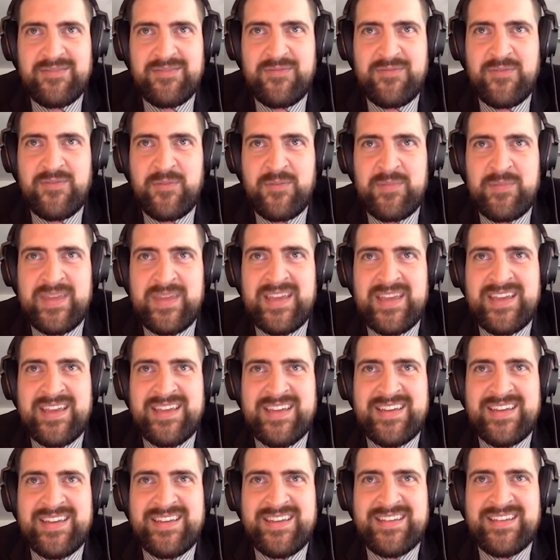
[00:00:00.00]
for
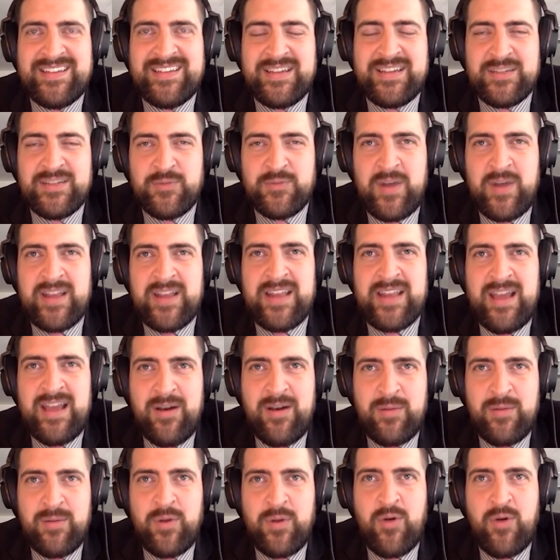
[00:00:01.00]
me because right
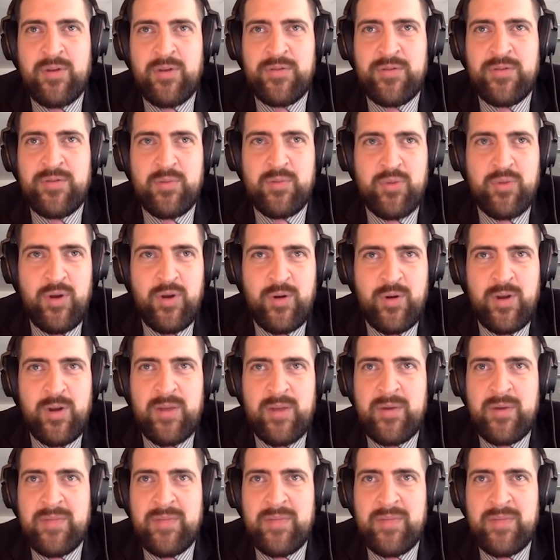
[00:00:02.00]
now I'm going through your program.